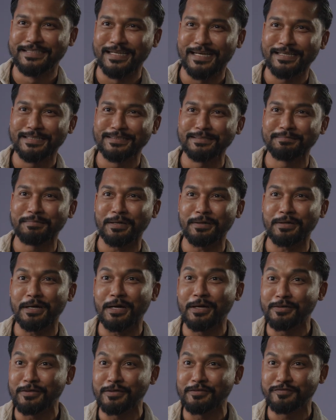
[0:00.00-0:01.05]
checked, is about
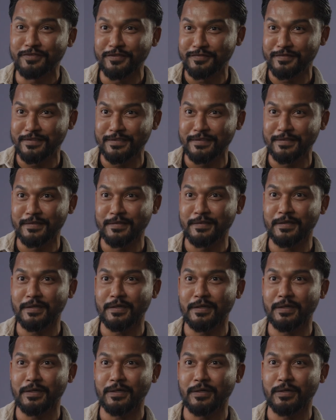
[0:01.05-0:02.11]
150
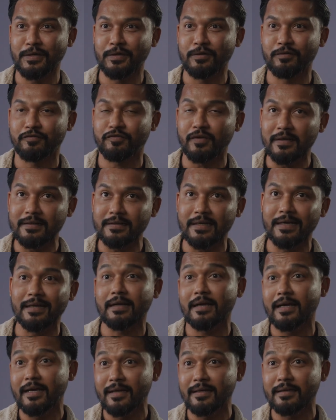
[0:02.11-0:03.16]

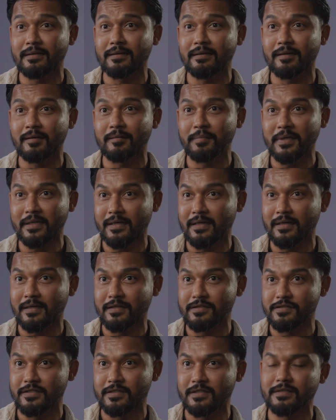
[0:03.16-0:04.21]
front-end and back-end
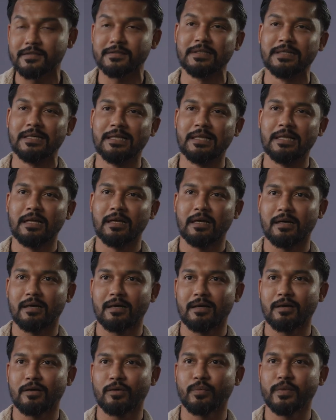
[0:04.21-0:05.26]
engineers,
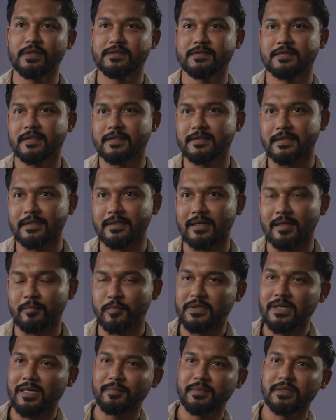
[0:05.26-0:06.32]
which sits in
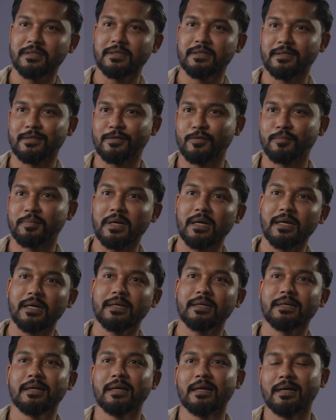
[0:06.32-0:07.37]
Abu Dhabi, in
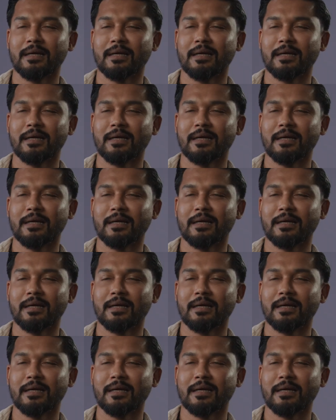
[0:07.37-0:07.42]
Dubai.